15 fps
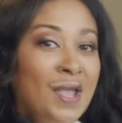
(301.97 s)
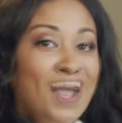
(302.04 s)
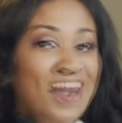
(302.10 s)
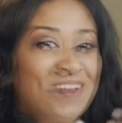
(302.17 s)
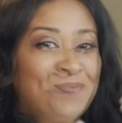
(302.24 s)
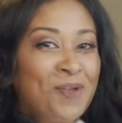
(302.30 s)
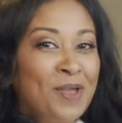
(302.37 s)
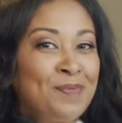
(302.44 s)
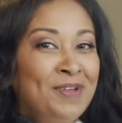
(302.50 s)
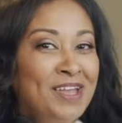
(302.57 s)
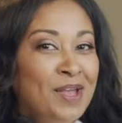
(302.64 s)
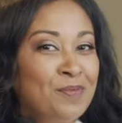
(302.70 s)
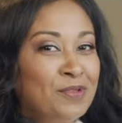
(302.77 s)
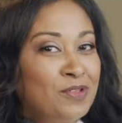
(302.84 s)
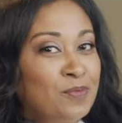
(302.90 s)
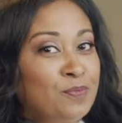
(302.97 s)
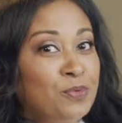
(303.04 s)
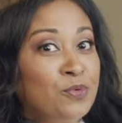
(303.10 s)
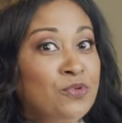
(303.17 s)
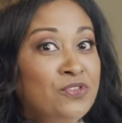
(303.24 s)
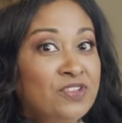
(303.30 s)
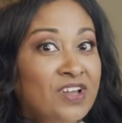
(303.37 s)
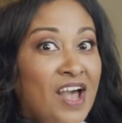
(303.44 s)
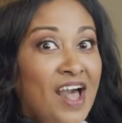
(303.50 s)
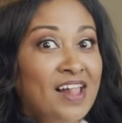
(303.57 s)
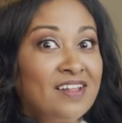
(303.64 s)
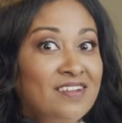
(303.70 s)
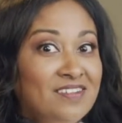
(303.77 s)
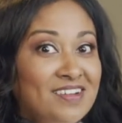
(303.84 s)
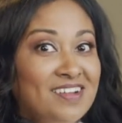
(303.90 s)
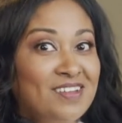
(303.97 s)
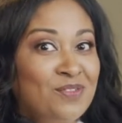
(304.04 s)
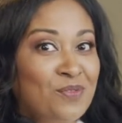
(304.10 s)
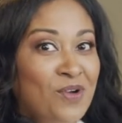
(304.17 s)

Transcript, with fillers: It may be able to boost collagen as